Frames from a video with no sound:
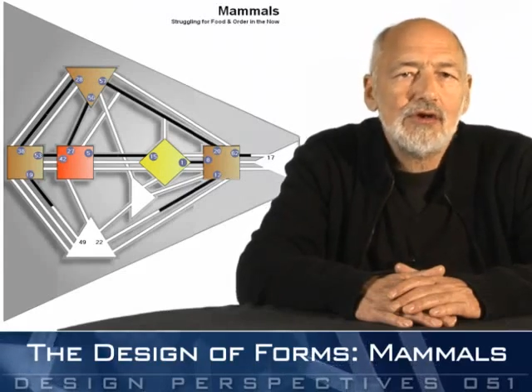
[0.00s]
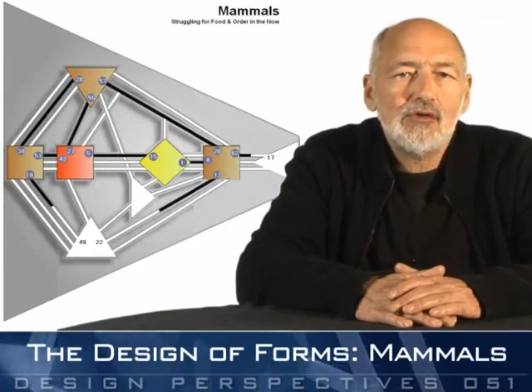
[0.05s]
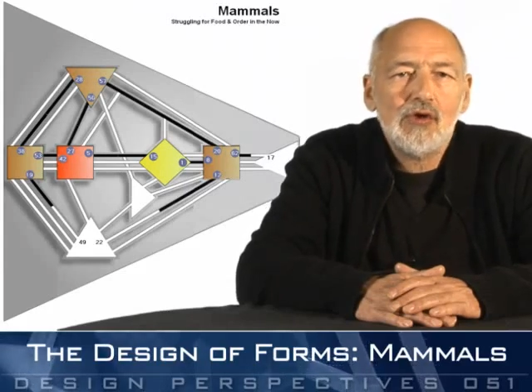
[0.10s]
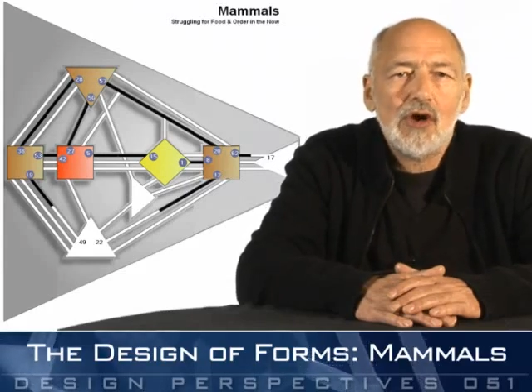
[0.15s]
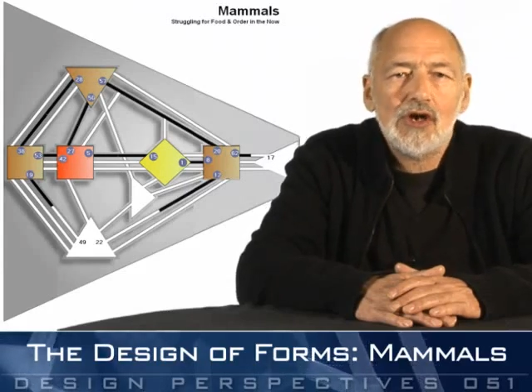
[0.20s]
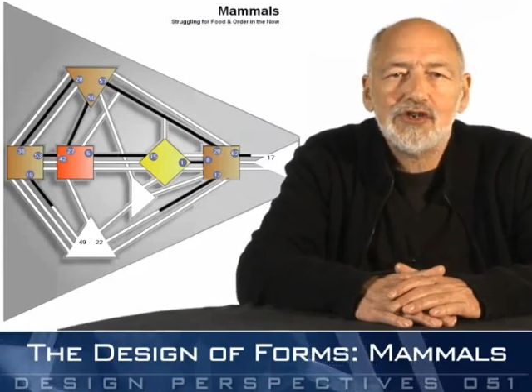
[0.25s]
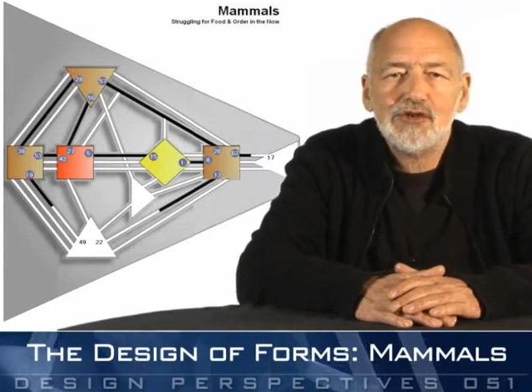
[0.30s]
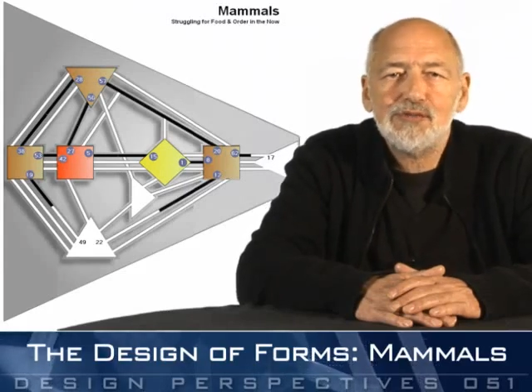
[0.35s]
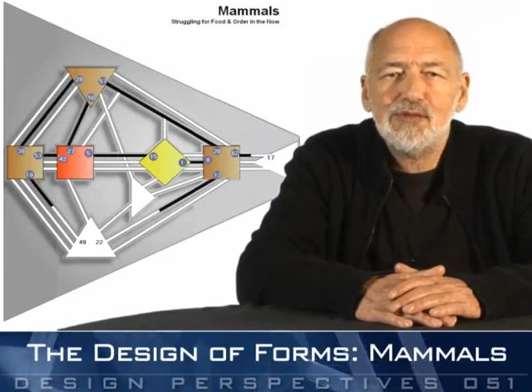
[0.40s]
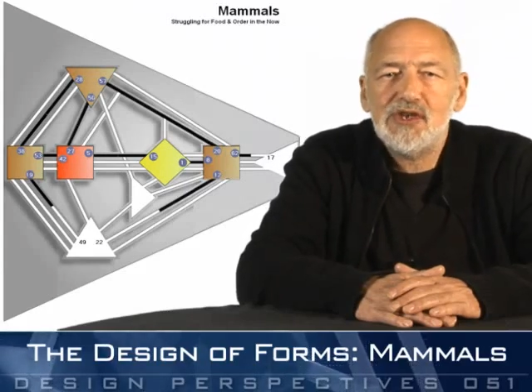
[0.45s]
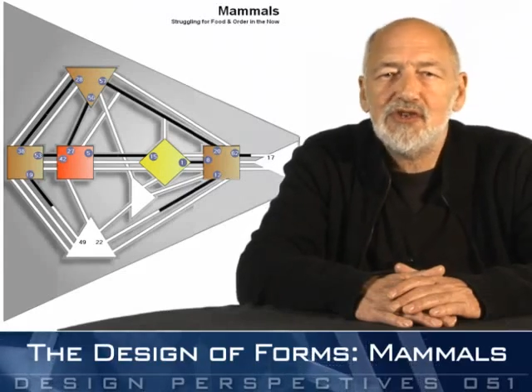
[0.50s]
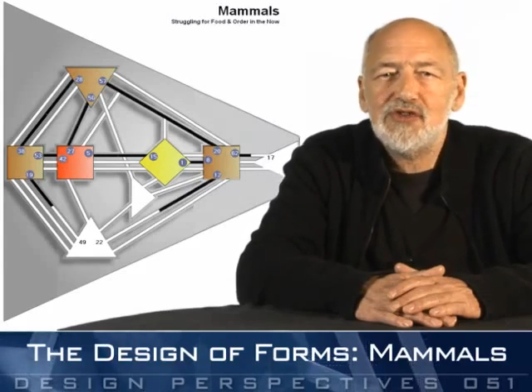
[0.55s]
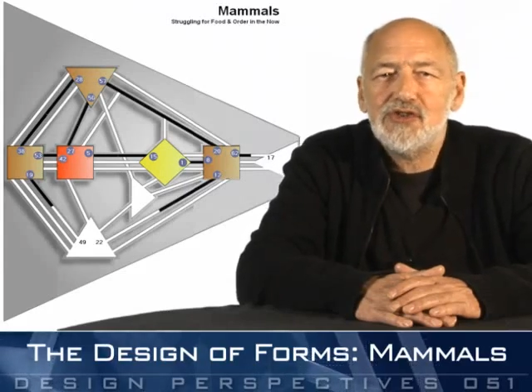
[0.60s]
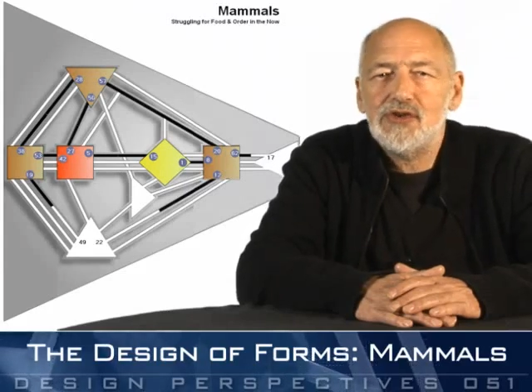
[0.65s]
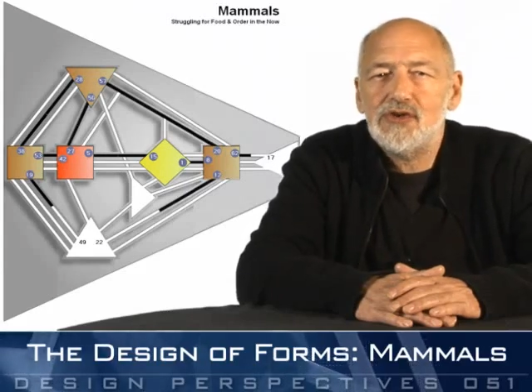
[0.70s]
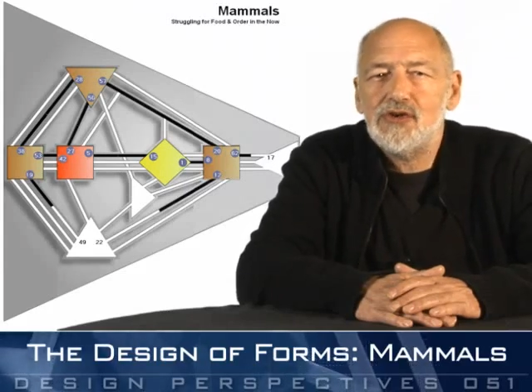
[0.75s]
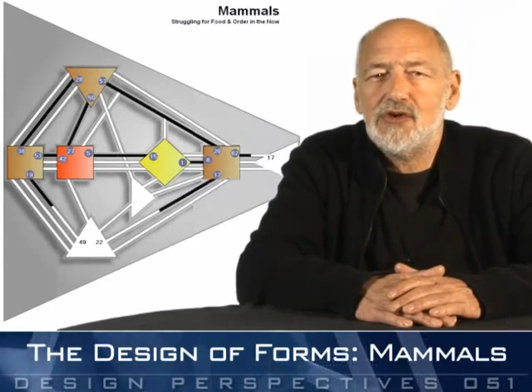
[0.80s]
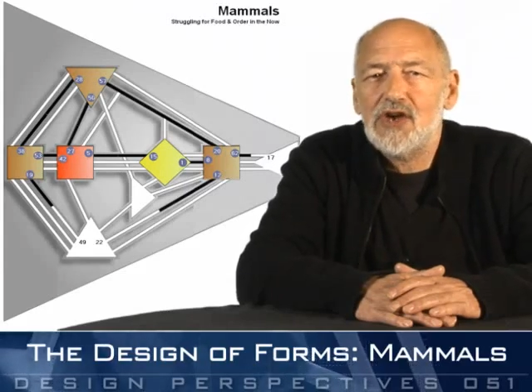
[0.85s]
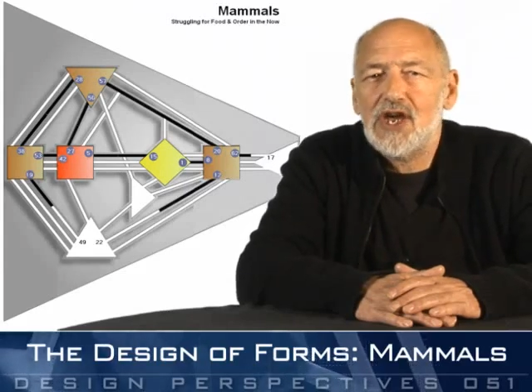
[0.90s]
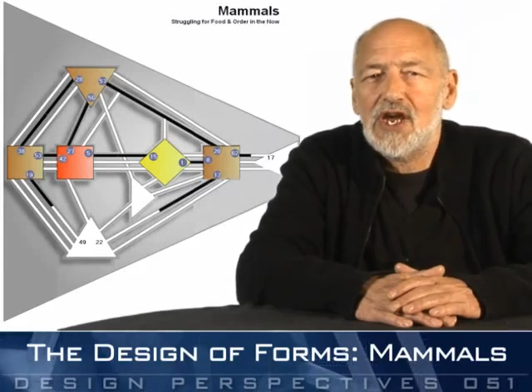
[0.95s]

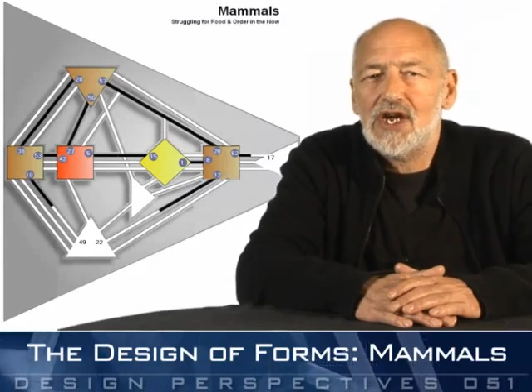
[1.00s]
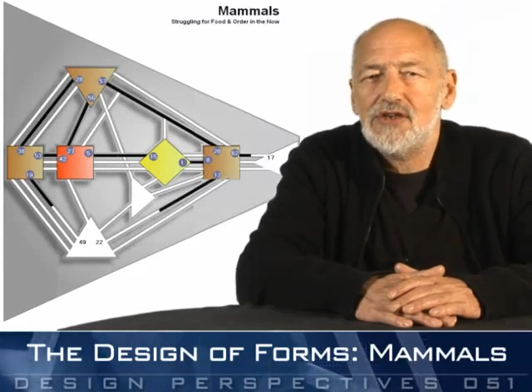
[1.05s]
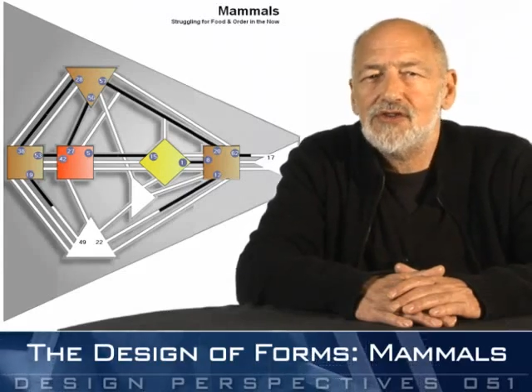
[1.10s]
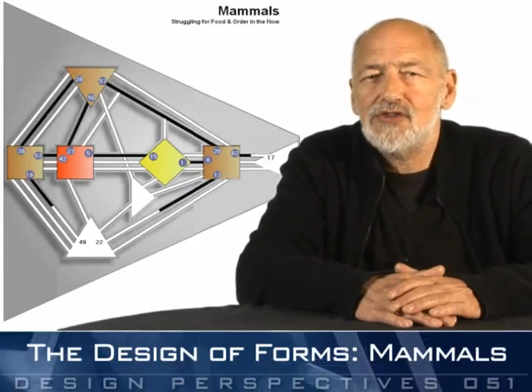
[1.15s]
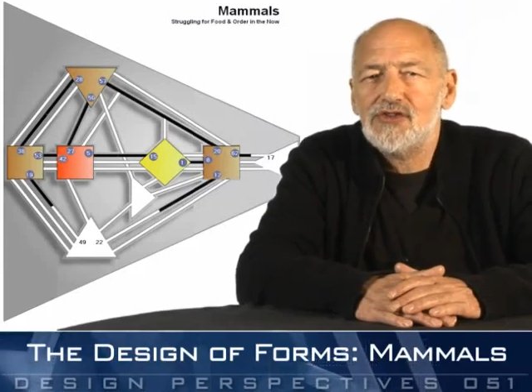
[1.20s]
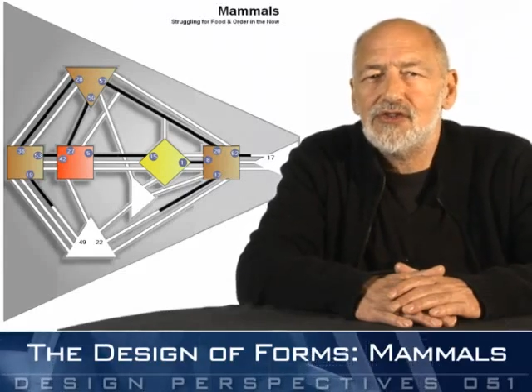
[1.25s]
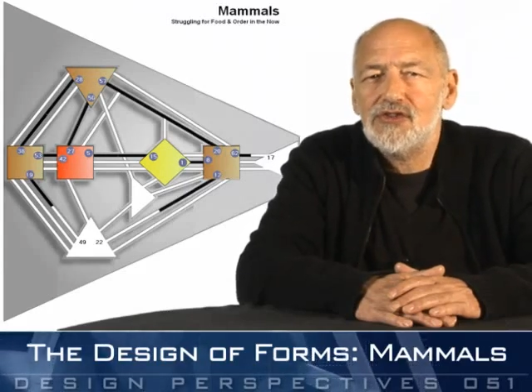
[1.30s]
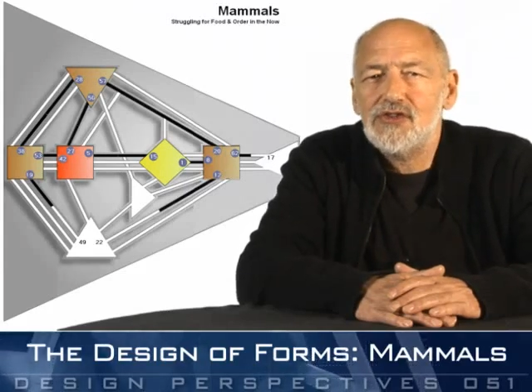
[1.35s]
cross-special gates.